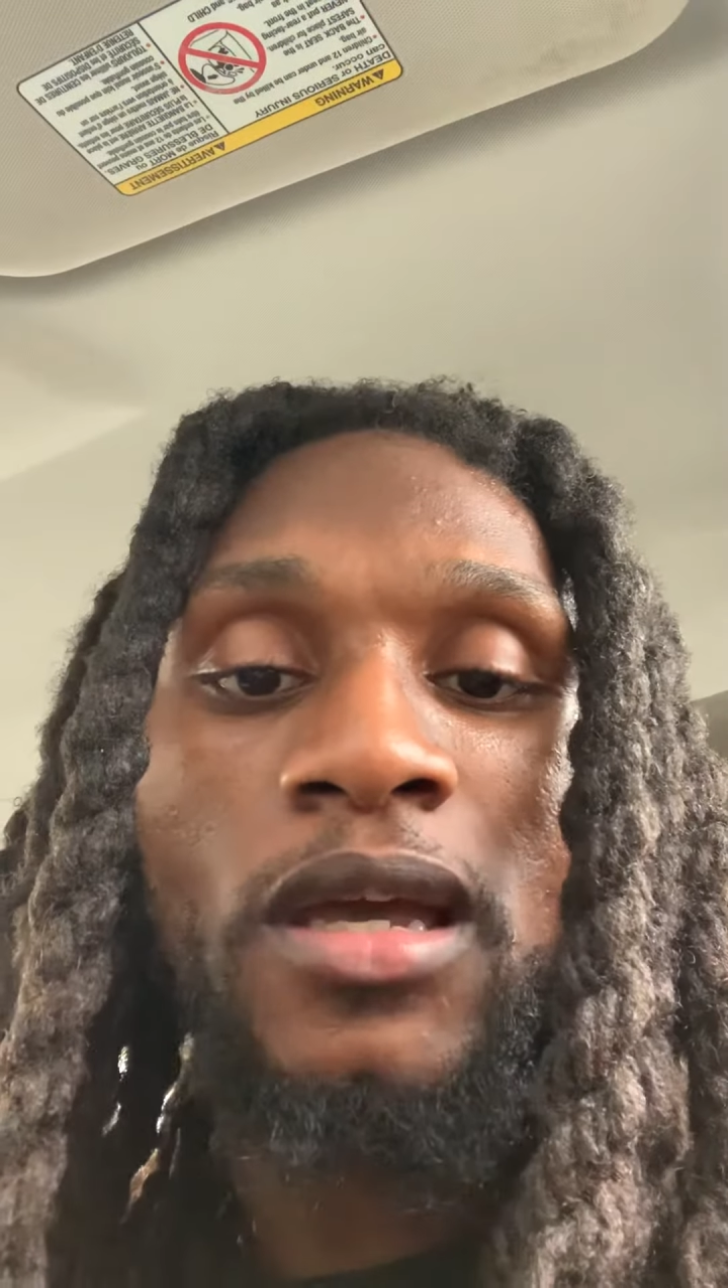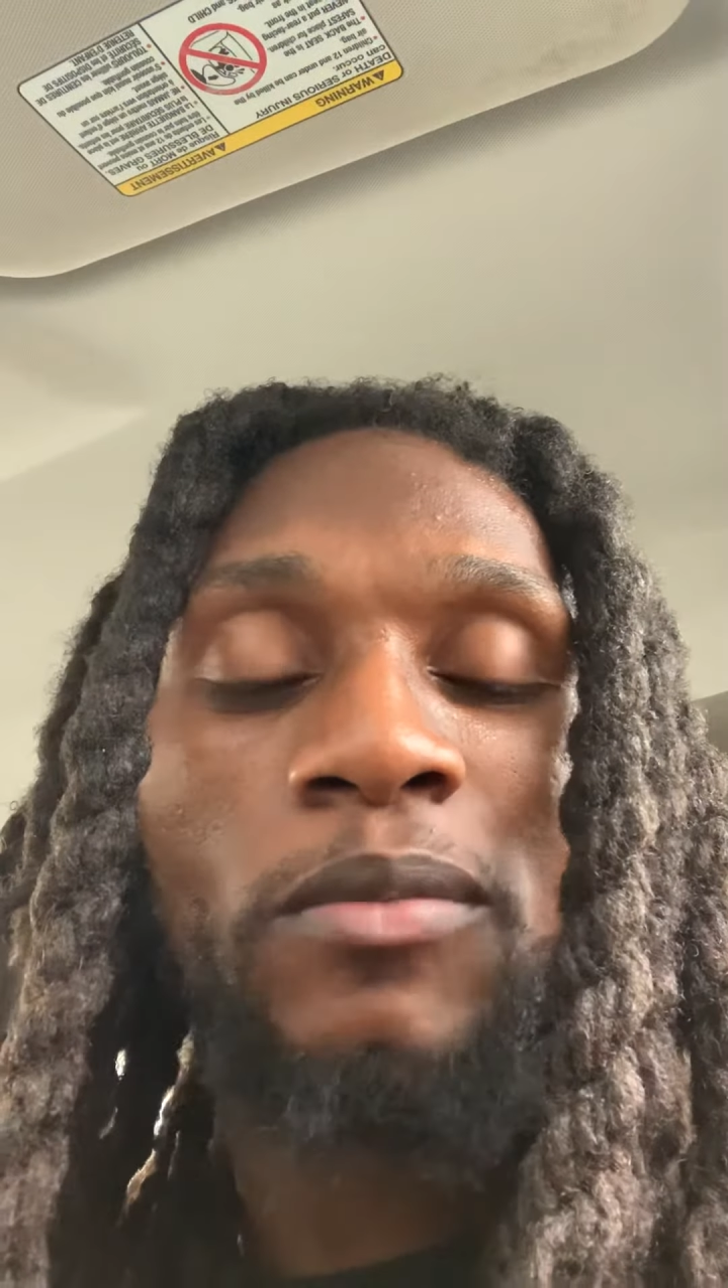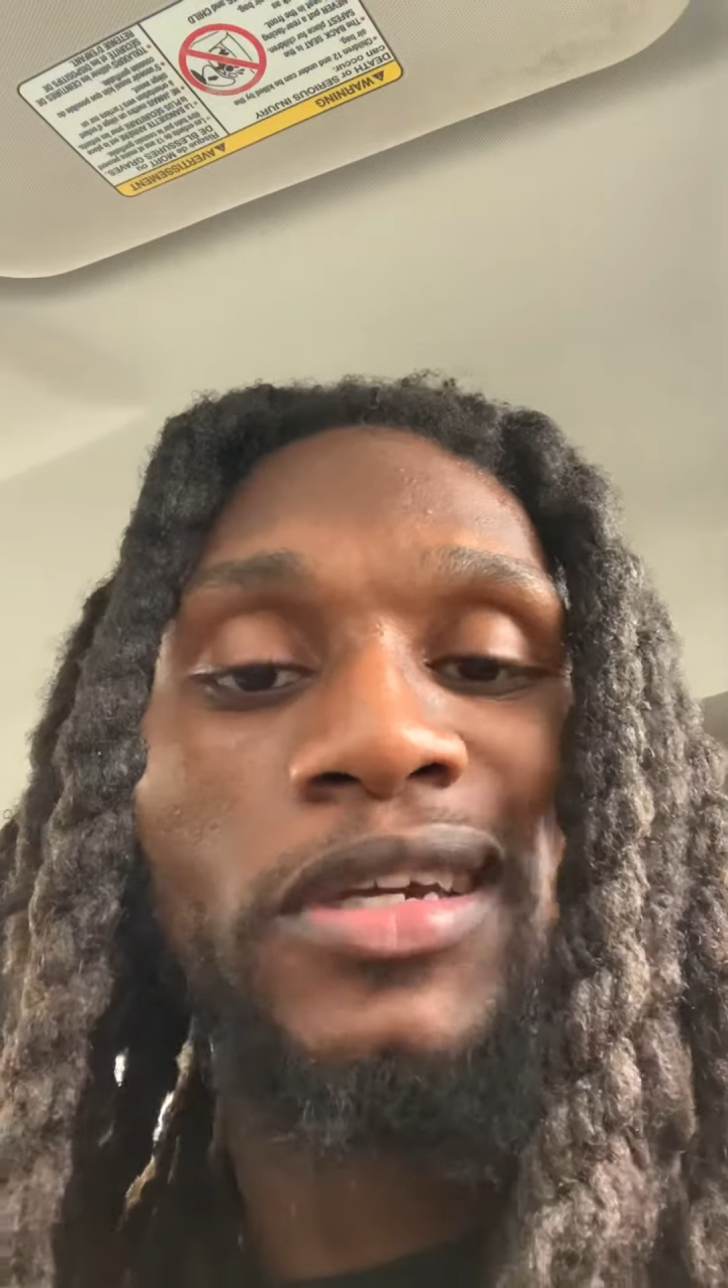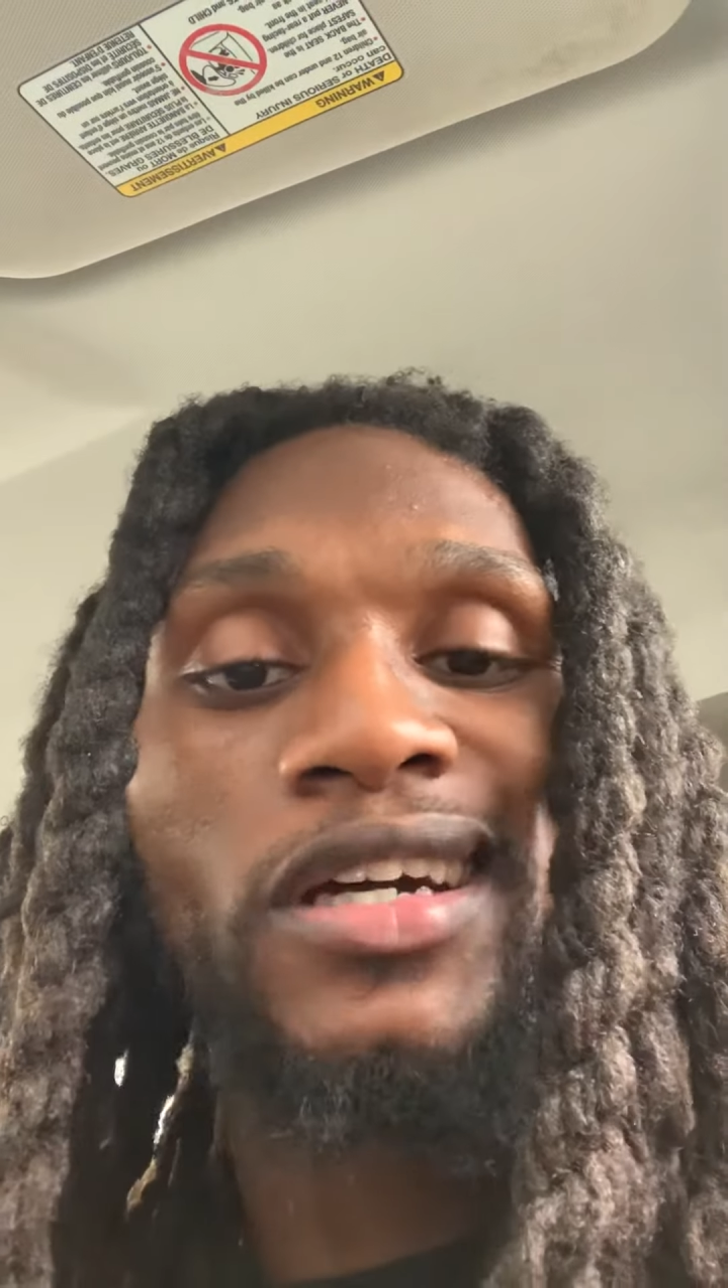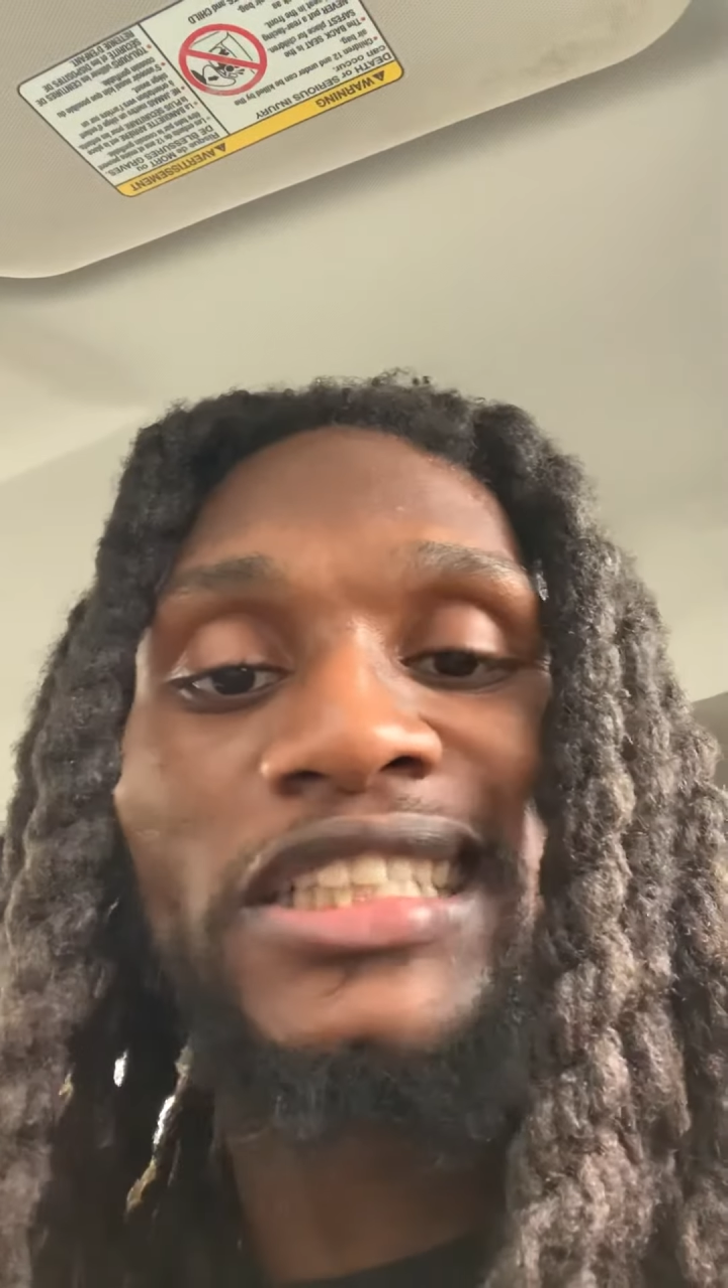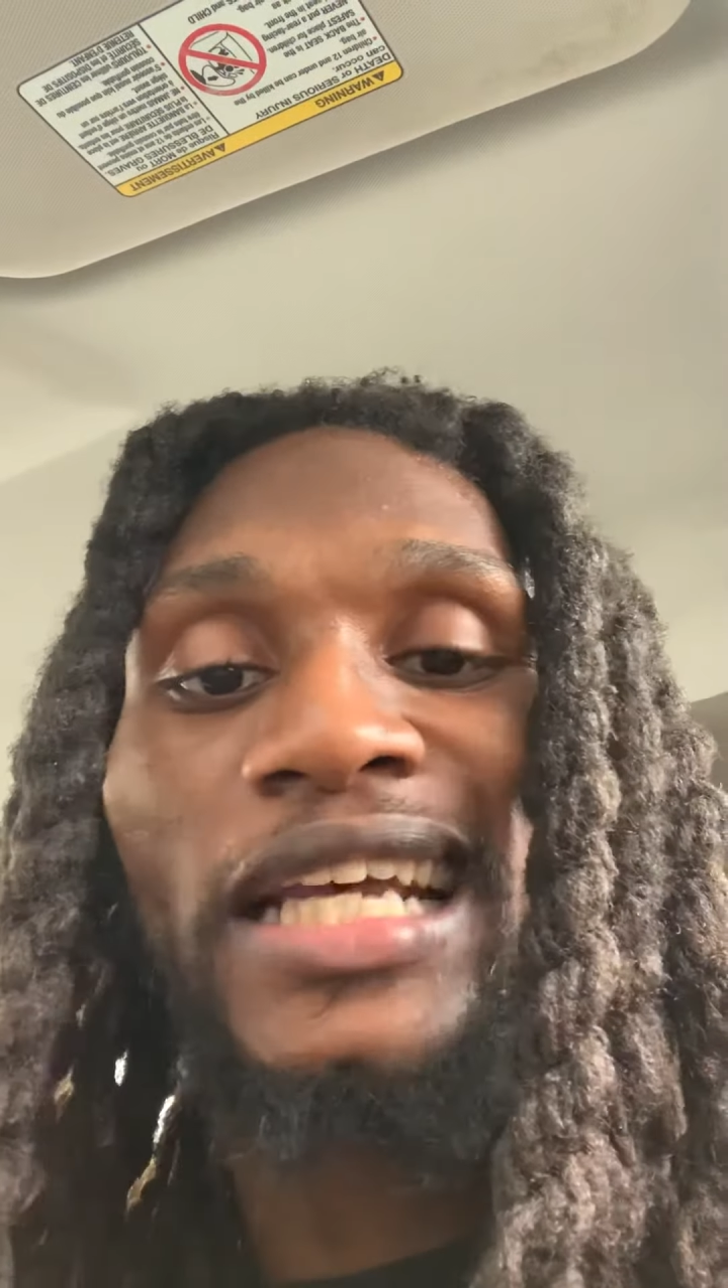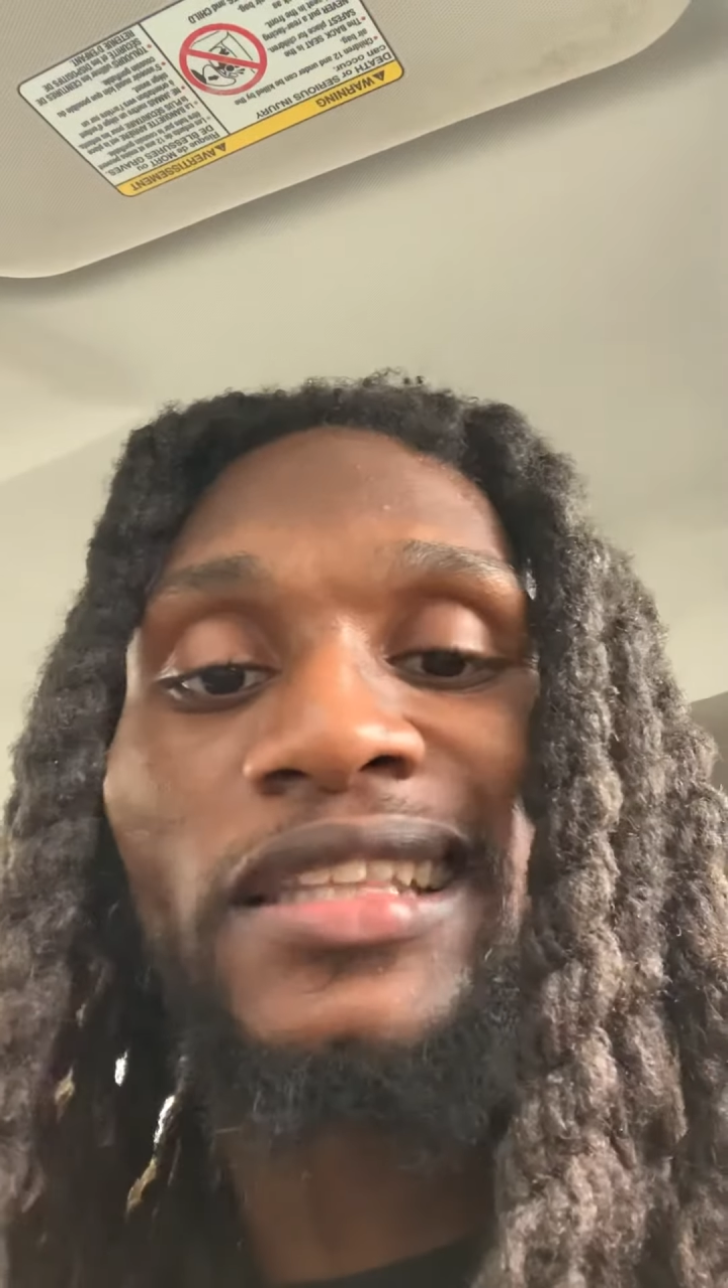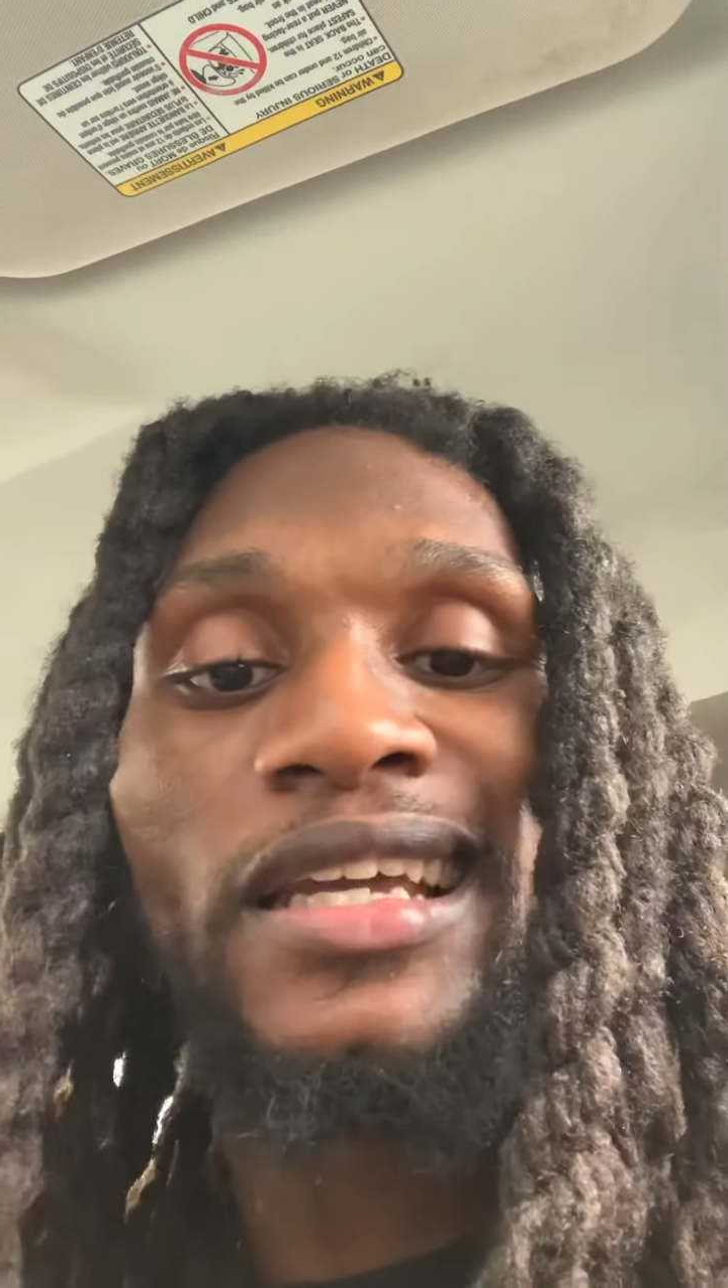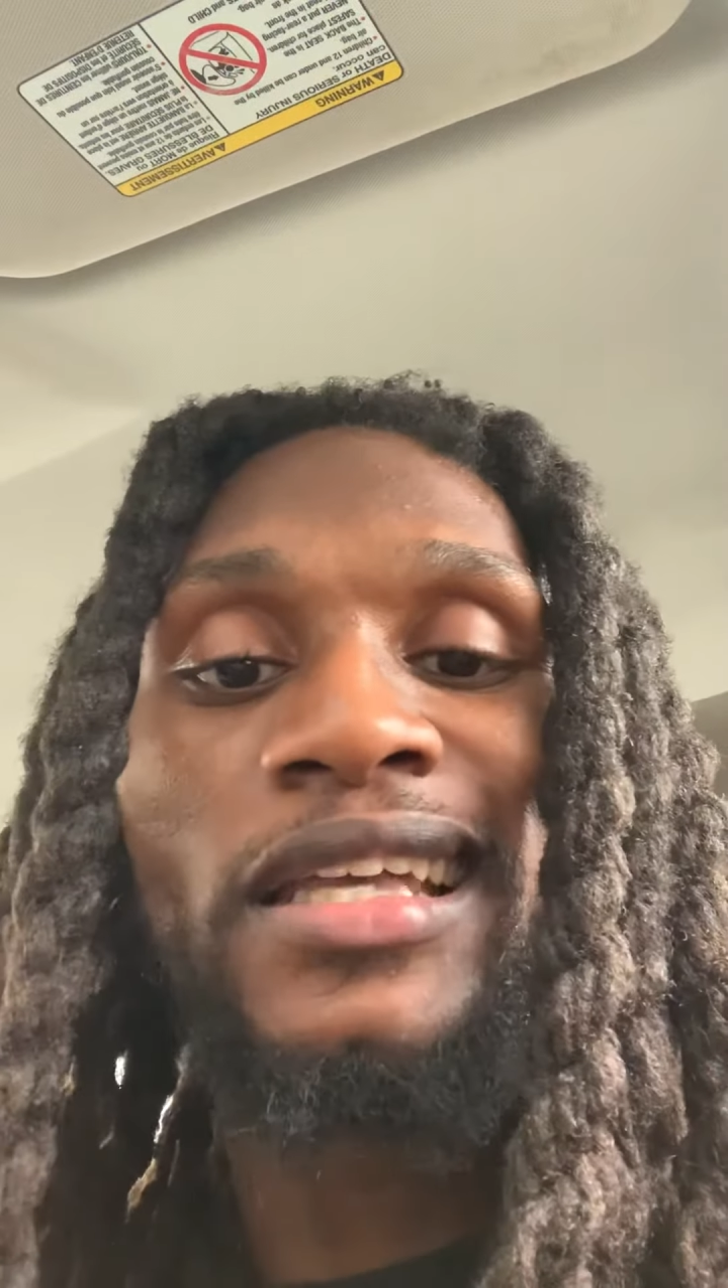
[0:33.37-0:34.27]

Because at the